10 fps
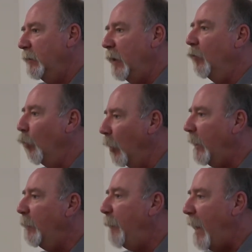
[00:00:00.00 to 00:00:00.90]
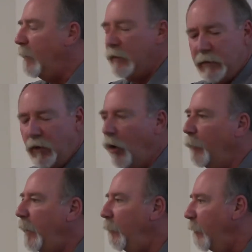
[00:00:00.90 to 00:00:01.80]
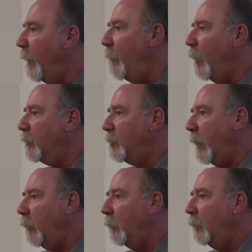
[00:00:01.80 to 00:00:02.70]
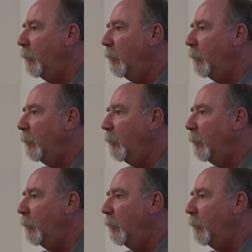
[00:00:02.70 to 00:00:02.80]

that'll work in balance and harmony with my mulch layer.